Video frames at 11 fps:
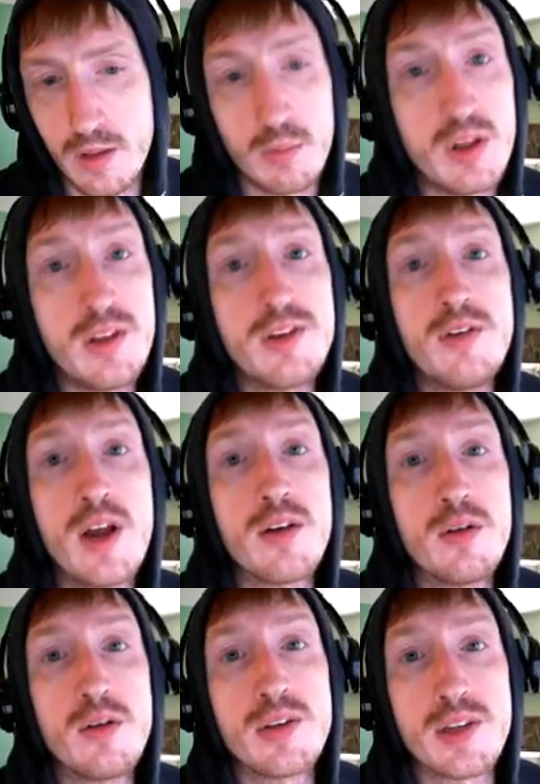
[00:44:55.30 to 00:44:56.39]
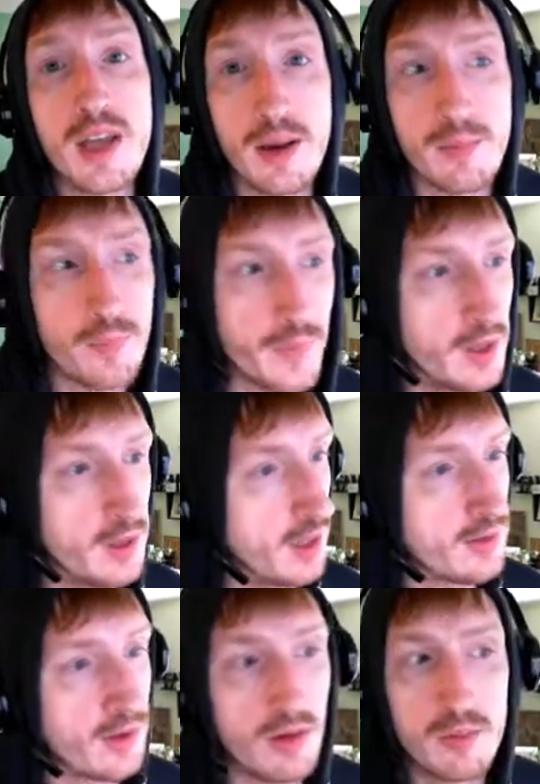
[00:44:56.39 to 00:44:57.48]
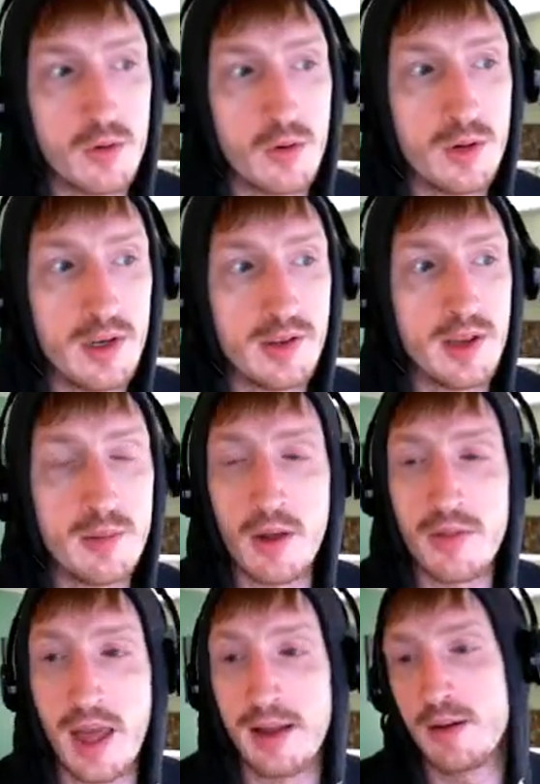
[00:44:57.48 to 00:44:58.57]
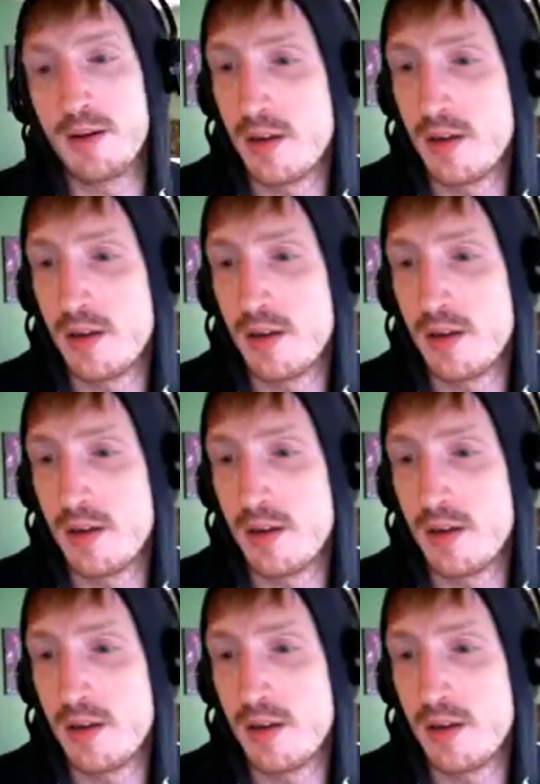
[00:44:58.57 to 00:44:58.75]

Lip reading: Please do not do this again. And that's all I'm going to say about that.